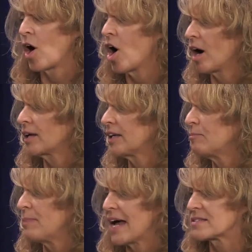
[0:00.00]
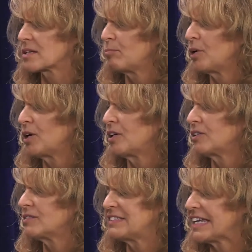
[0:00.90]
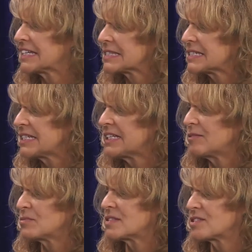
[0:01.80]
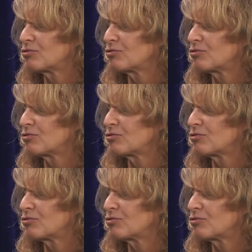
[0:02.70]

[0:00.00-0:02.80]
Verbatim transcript: hockey, basketball, dance teams,